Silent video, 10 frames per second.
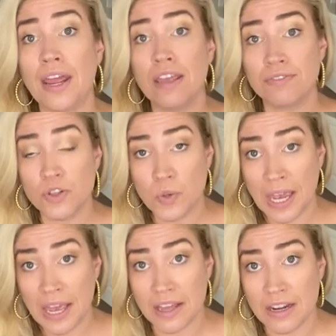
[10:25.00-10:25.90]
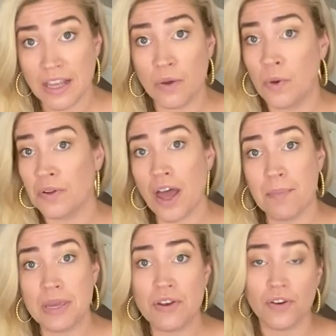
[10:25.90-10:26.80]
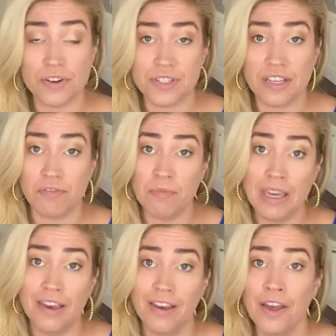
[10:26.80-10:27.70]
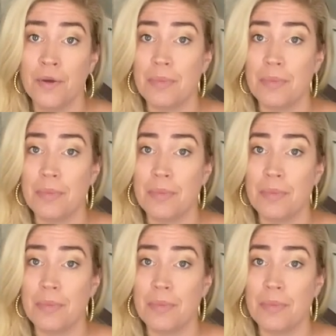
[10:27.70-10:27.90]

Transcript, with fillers: If you can, it will not be courtesy of me